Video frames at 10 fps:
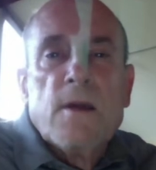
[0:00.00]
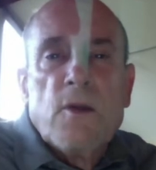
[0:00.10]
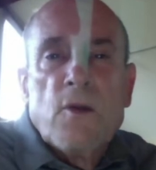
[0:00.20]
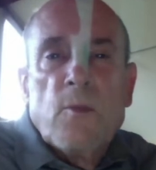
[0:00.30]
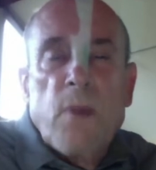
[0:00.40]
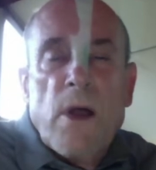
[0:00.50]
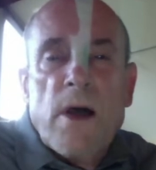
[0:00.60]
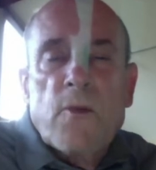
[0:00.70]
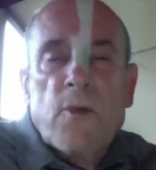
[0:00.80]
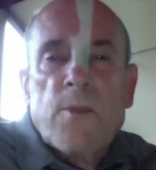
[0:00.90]
Your
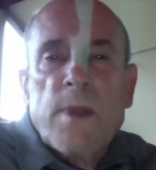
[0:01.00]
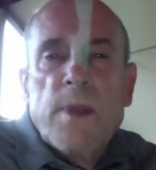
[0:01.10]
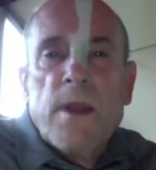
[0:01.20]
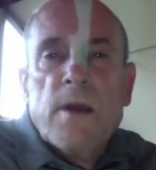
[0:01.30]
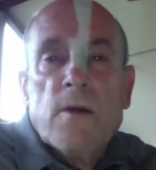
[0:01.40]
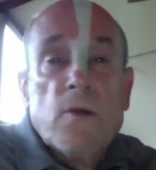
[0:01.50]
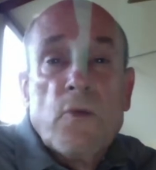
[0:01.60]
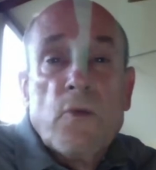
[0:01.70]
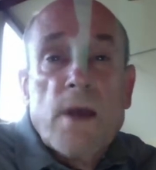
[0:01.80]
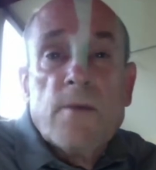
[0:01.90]
blog will be
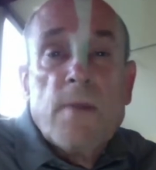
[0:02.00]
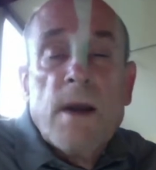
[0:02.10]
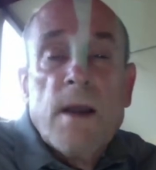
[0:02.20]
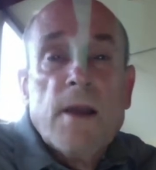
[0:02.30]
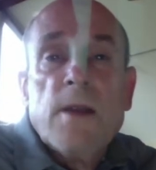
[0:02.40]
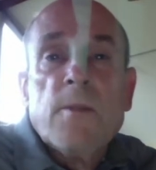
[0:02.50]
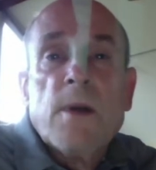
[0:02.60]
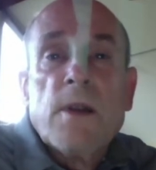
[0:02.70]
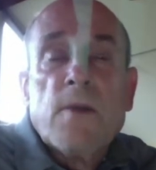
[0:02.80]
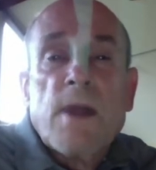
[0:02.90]
read by
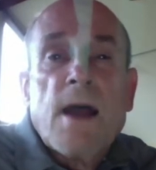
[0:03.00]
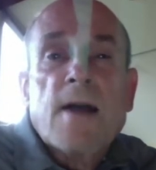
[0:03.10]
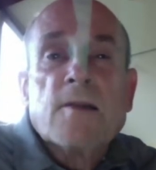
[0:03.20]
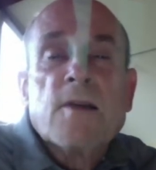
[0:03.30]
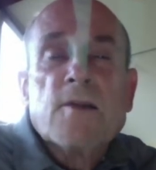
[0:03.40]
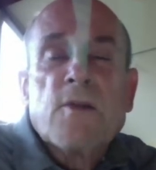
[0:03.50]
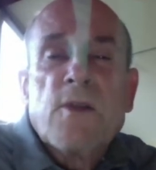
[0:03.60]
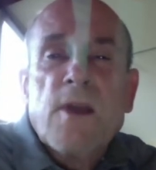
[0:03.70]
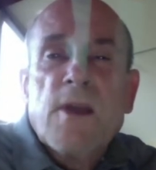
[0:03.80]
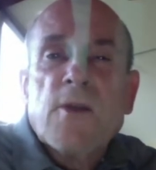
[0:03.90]
anybody with access to
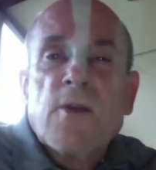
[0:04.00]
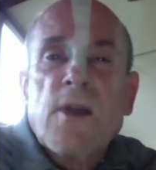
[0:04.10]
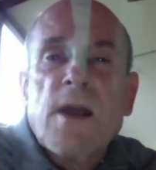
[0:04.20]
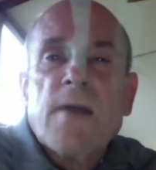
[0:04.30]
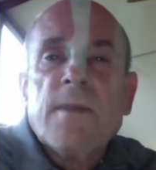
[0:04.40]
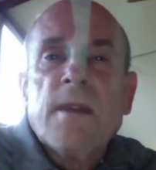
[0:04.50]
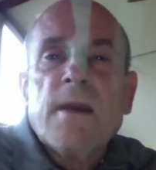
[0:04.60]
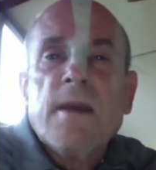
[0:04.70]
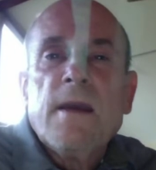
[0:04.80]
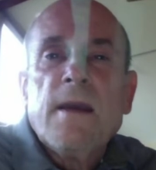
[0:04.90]
the internet,
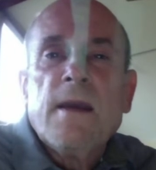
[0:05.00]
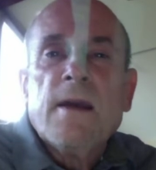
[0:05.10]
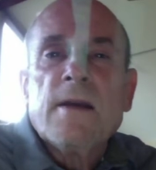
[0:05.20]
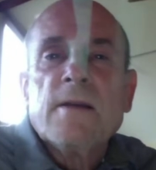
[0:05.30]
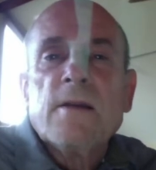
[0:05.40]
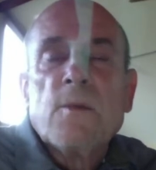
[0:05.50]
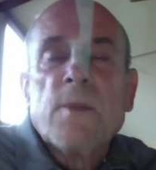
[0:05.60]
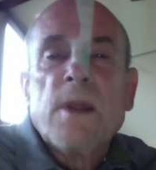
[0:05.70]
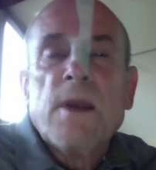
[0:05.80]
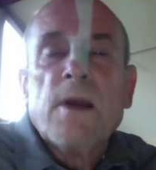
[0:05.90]
and it'll
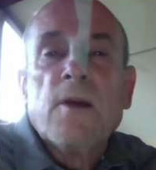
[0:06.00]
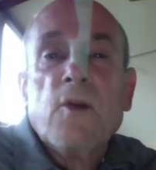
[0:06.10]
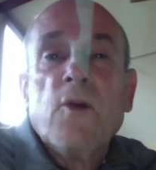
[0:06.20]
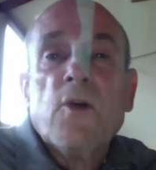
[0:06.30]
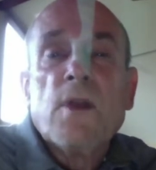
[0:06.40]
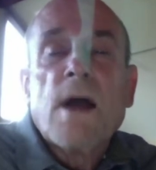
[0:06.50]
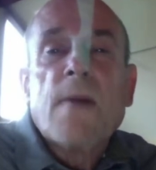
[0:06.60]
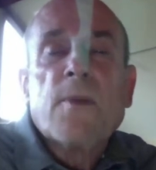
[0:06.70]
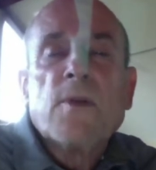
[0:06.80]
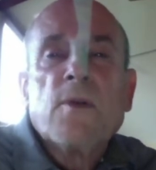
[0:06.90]
be a good
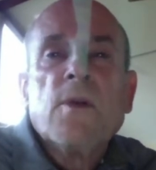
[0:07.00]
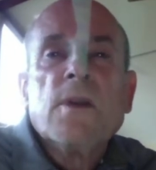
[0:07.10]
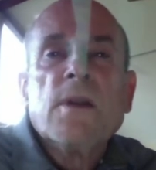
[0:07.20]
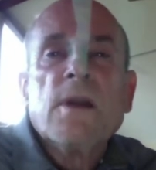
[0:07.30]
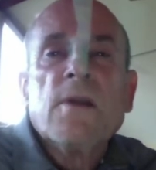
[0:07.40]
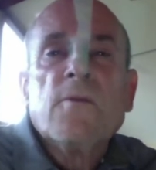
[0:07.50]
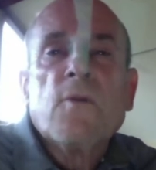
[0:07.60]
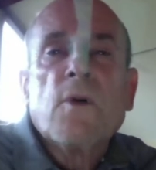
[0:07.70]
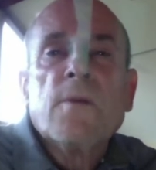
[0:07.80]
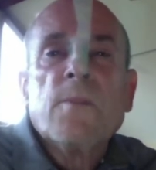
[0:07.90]
opportunity
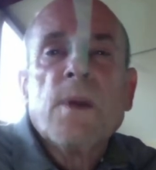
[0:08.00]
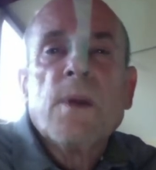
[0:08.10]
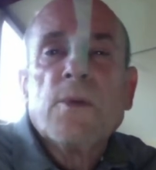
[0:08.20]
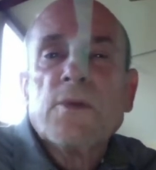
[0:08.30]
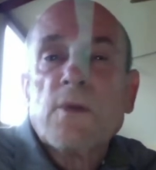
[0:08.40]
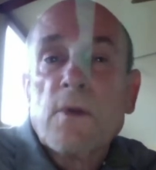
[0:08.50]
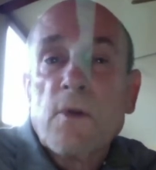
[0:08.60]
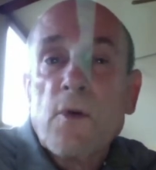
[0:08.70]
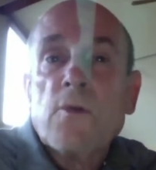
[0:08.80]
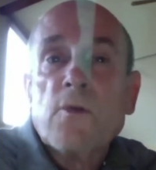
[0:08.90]
for people to
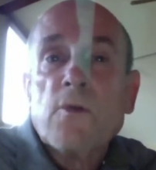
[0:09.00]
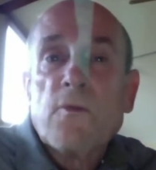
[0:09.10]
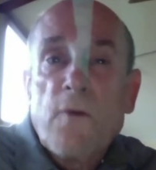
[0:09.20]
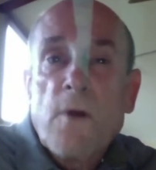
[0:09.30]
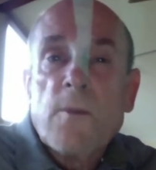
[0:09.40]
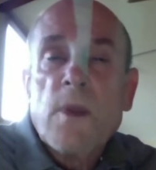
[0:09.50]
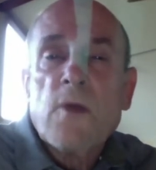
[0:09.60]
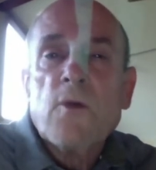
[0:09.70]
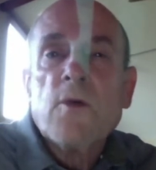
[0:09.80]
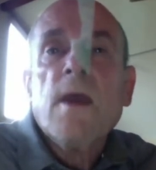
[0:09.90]
learn from you